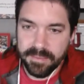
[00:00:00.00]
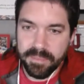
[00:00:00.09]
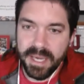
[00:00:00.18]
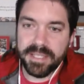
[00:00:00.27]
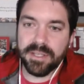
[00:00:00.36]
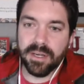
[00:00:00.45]

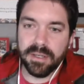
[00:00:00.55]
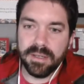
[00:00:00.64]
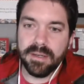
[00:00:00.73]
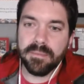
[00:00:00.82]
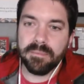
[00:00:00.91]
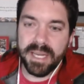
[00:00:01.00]
based
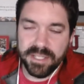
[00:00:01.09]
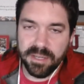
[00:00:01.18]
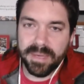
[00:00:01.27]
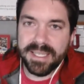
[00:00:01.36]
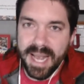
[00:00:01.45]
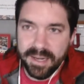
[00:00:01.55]
on
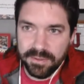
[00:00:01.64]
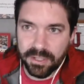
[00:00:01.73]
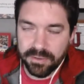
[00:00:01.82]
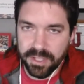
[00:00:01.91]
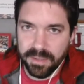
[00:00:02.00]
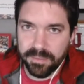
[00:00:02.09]
my
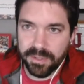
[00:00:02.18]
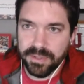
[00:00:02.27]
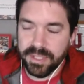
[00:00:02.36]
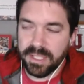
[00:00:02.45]
download numbers.